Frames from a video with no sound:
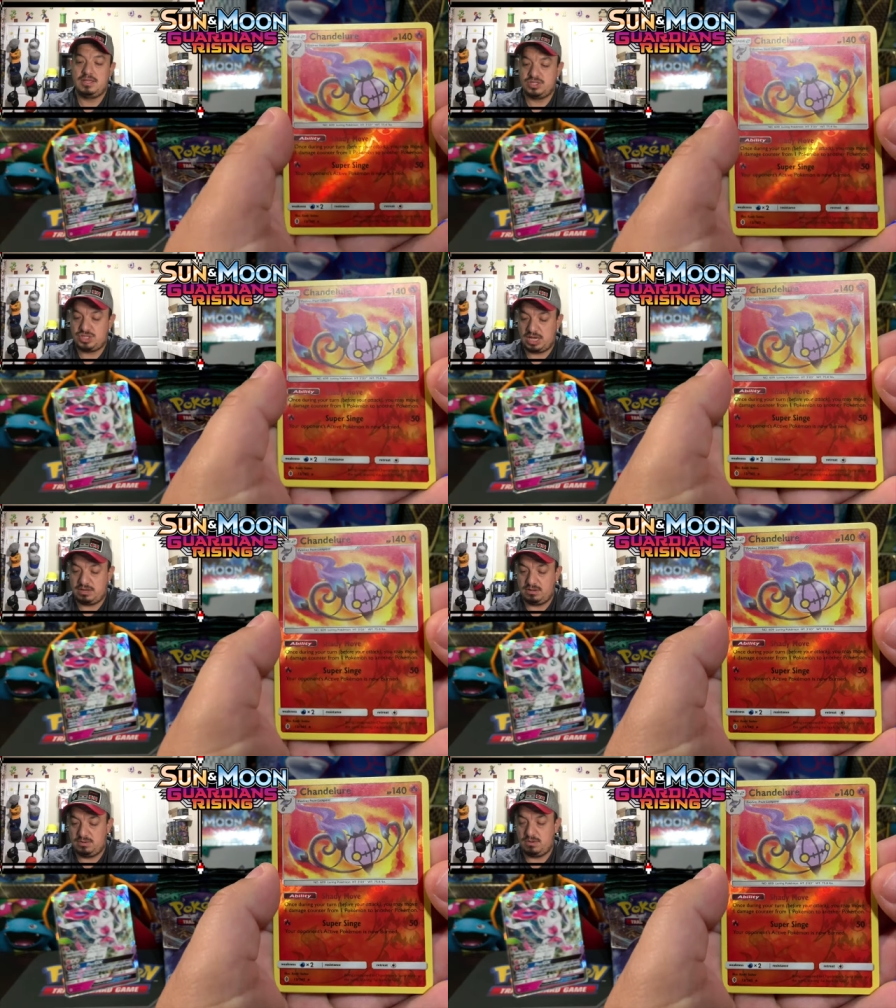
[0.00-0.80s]

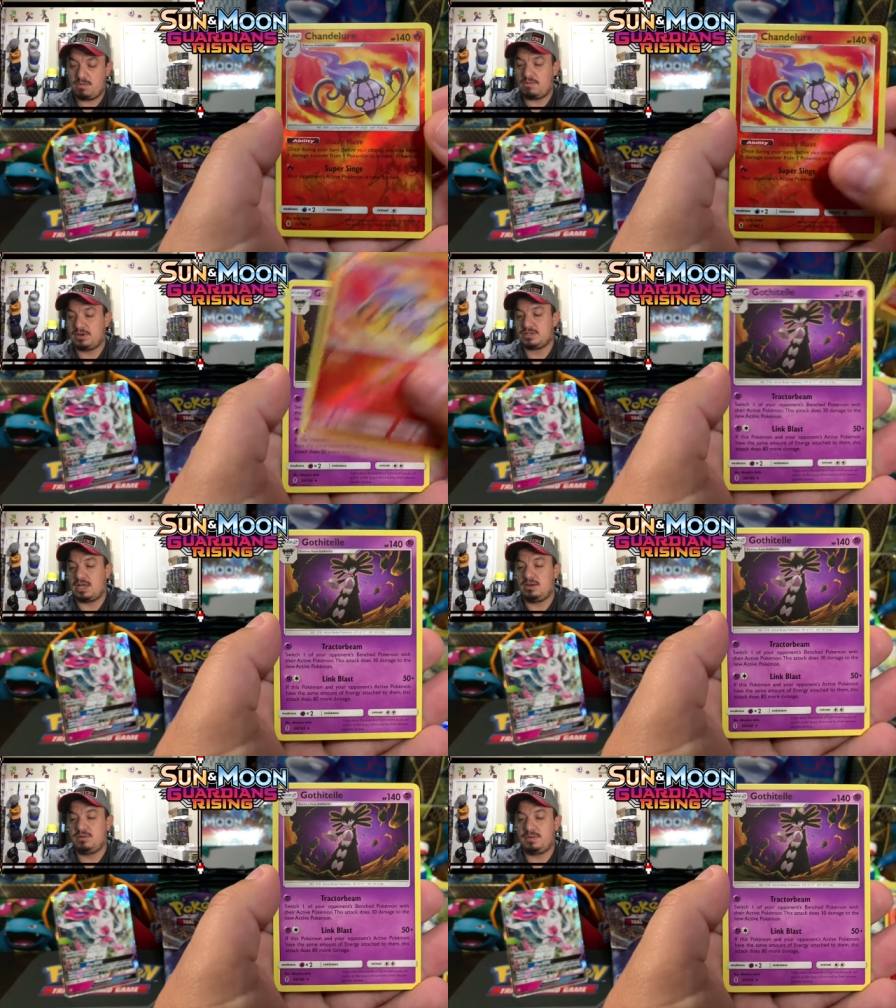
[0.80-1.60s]
Chandelure, Reverse
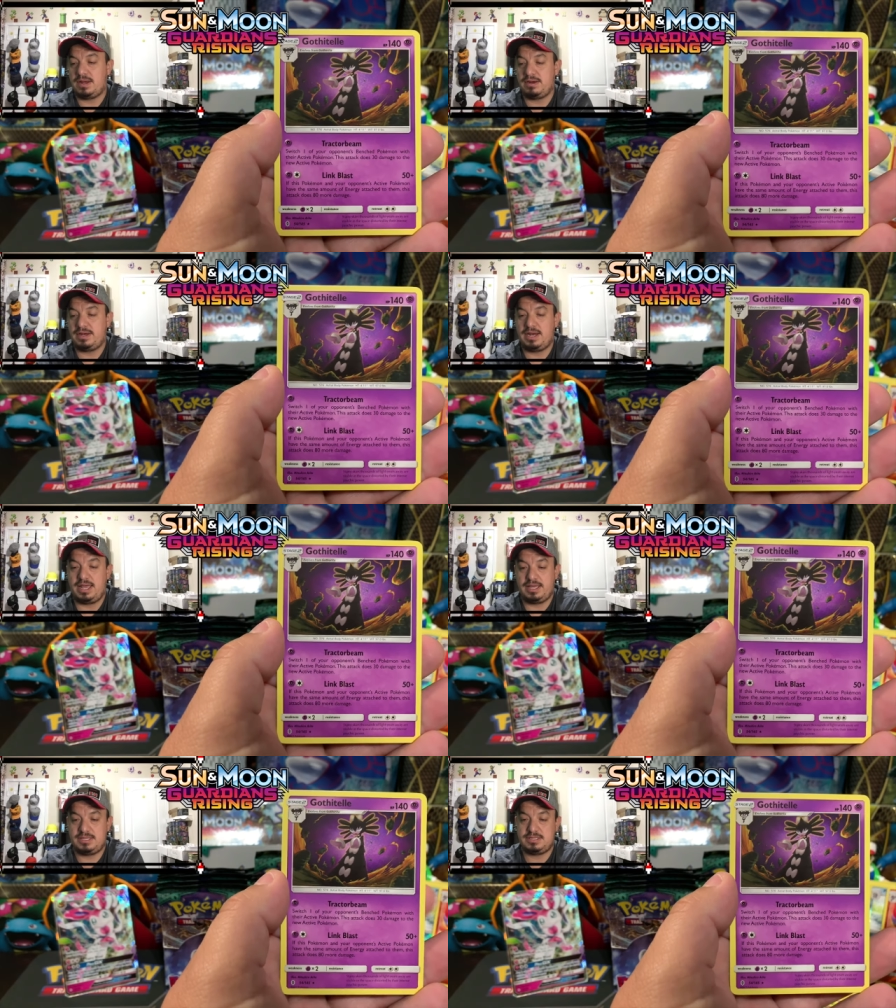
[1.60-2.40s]
Hollow Rare,
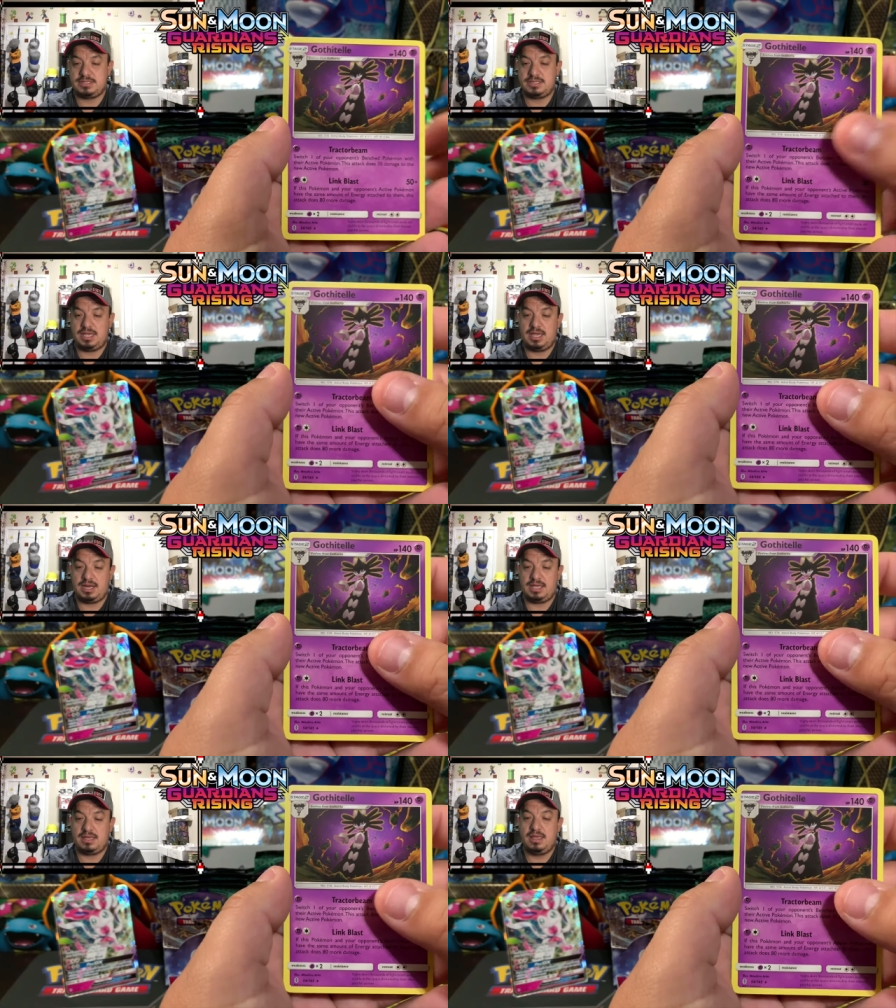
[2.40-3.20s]
Nice,
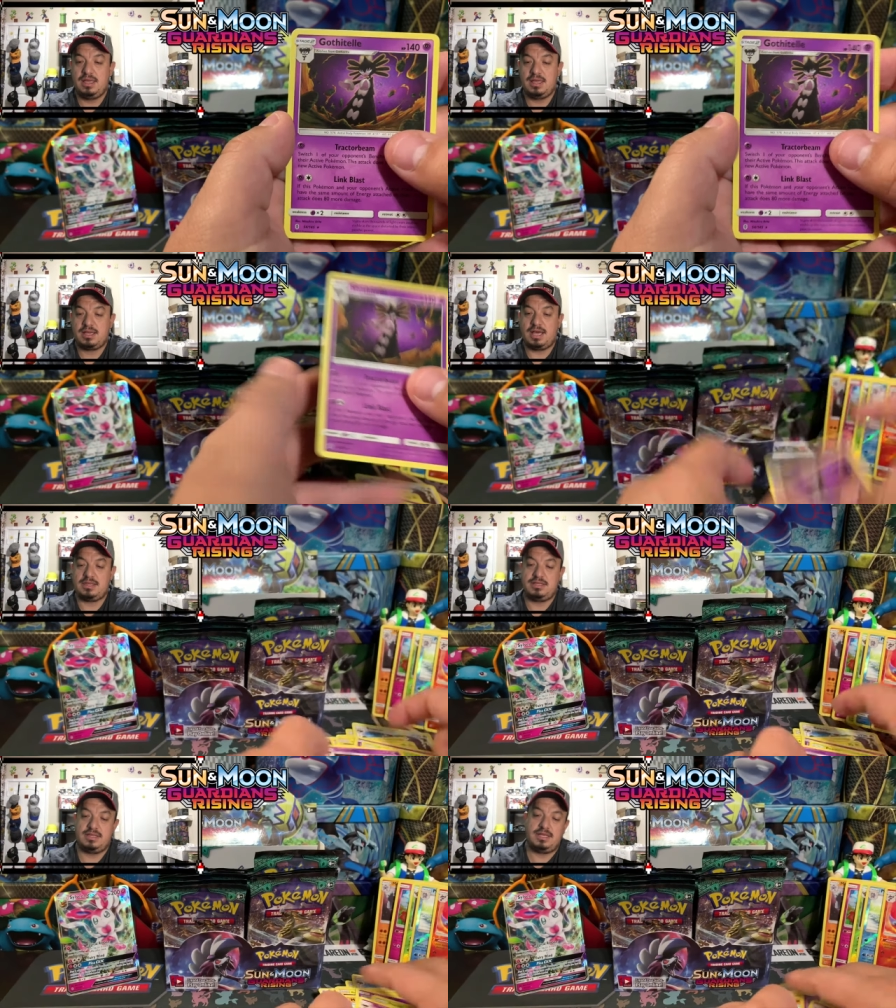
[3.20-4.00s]
and a
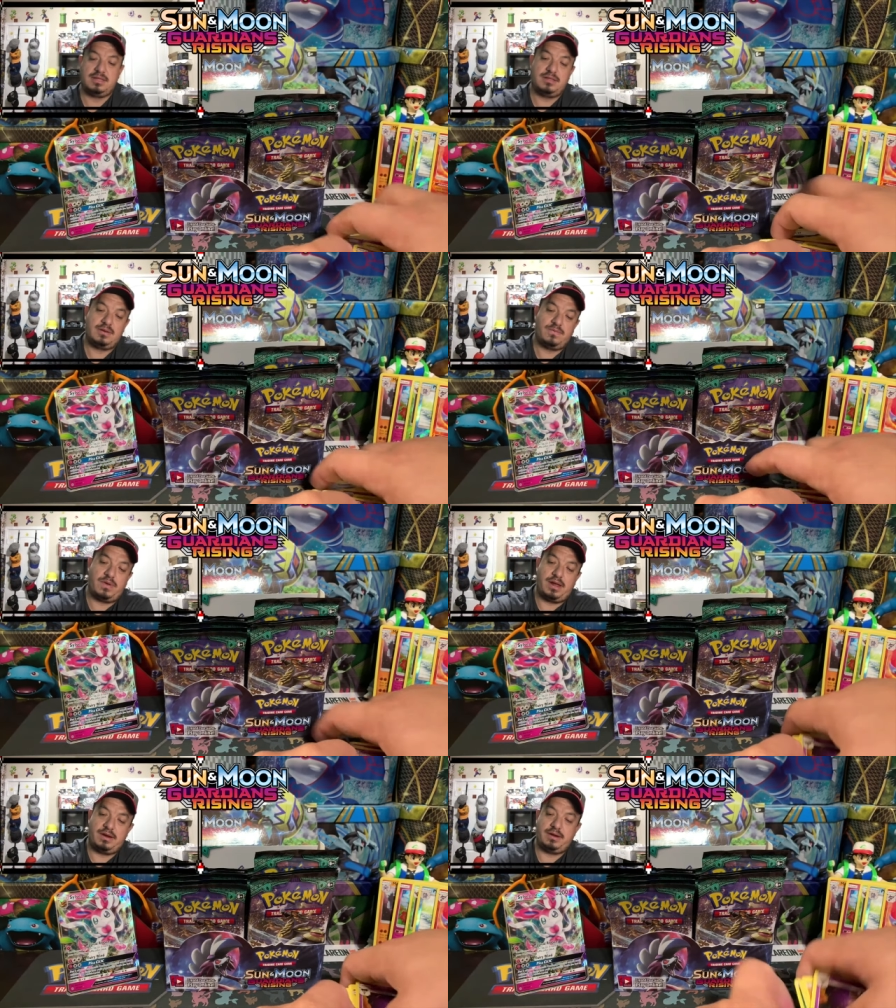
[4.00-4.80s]
Gathalil
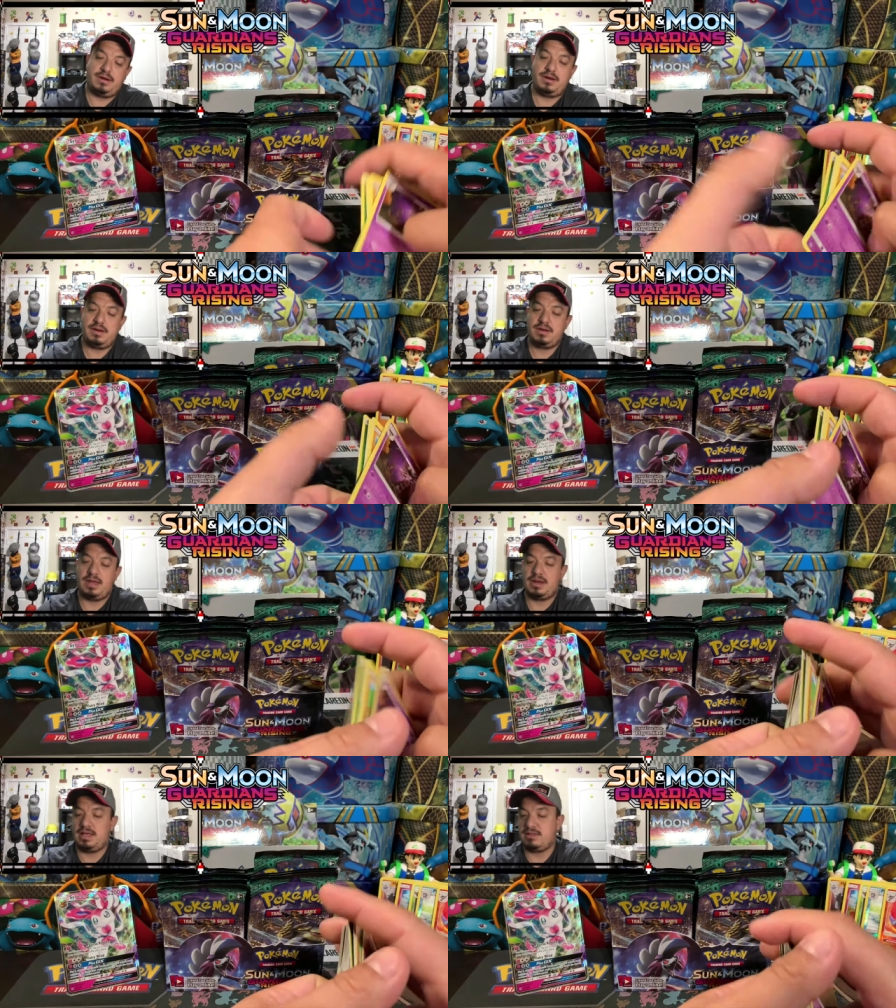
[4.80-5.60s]
Rare,
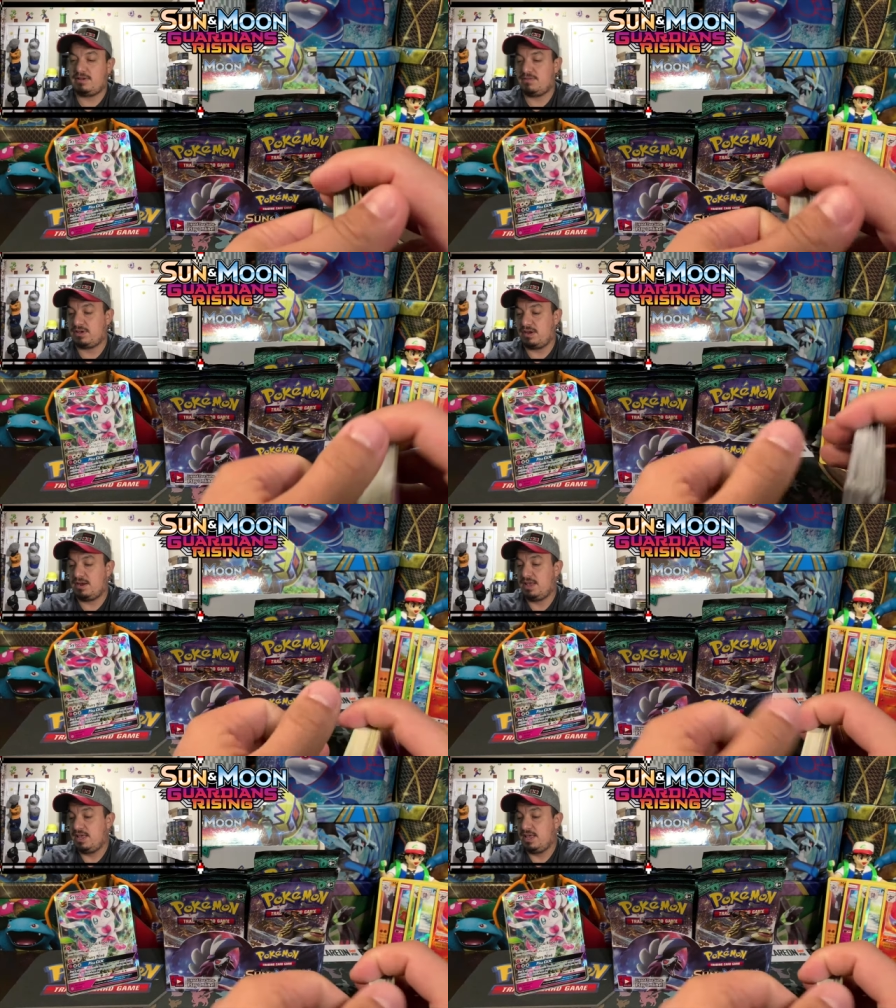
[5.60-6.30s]
non-holographic card.